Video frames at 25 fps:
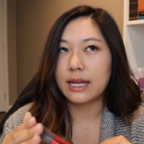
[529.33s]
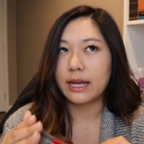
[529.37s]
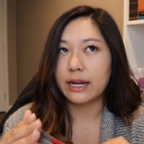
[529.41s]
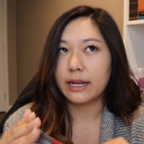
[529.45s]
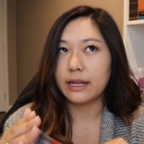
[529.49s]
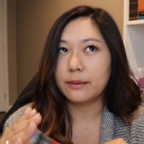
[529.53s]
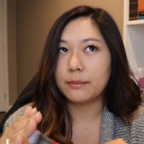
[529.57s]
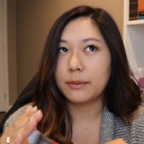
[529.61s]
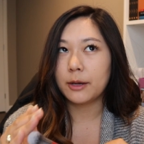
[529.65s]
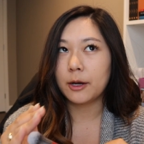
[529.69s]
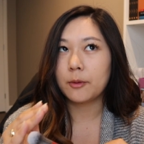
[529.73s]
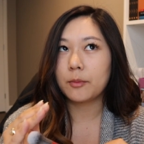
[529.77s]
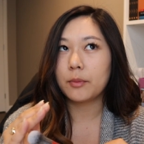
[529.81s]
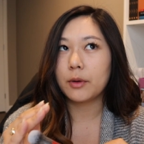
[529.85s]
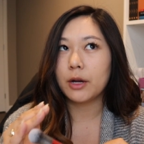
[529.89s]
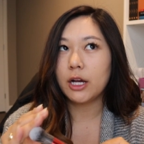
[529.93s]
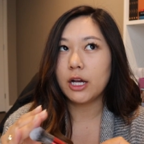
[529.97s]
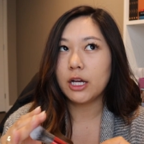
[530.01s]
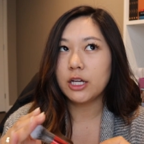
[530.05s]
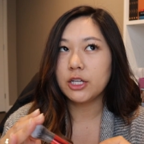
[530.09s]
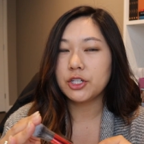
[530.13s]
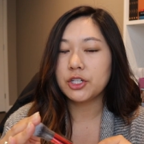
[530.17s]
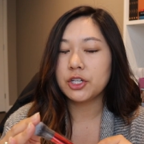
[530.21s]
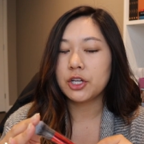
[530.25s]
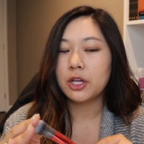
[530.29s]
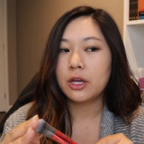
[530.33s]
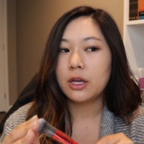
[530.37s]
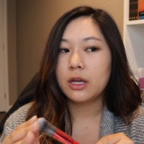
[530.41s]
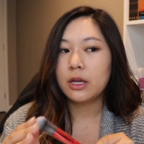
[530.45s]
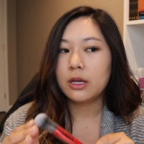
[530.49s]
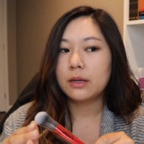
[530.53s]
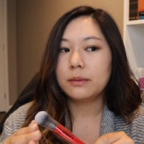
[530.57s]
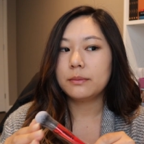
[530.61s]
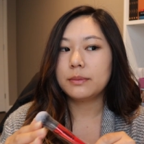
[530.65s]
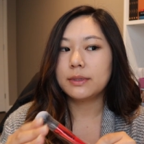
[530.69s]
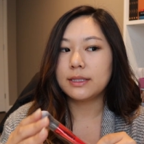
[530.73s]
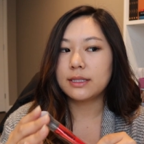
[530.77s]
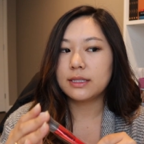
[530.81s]
teddy bear brush,
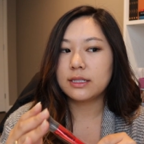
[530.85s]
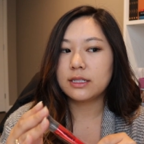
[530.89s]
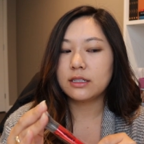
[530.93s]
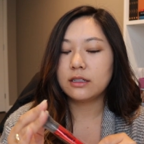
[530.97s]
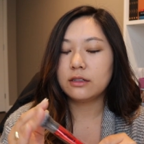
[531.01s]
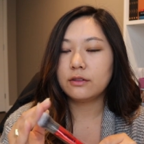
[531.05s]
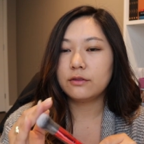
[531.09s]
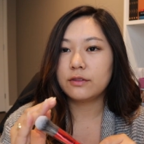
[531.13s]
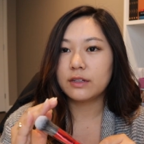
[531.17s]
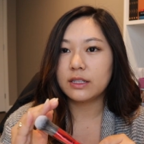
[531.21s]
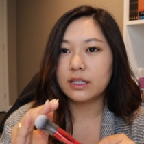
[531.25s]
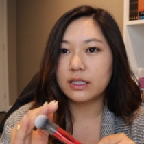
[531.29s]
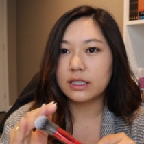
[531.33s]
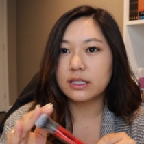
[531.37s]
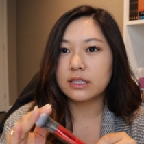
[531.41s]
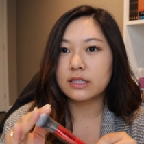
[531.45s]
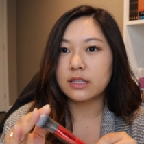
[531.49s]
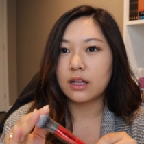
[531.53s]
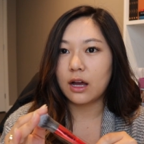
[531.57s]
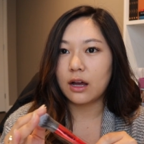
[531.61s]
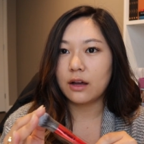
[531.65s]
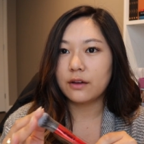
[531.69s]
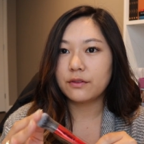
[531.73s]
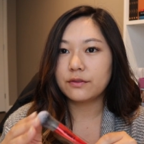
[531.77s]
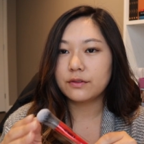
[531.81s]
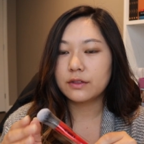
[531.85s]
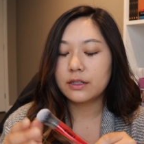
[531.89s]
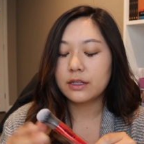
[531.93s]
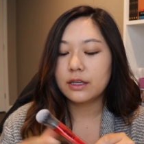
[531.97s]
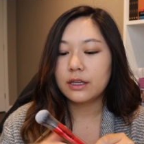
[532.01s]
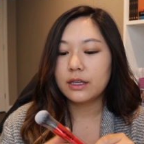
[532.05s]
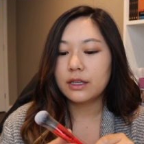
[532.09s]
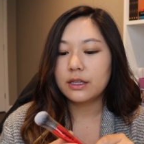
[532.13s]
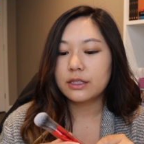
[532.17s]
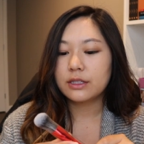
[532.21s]
but still really soft.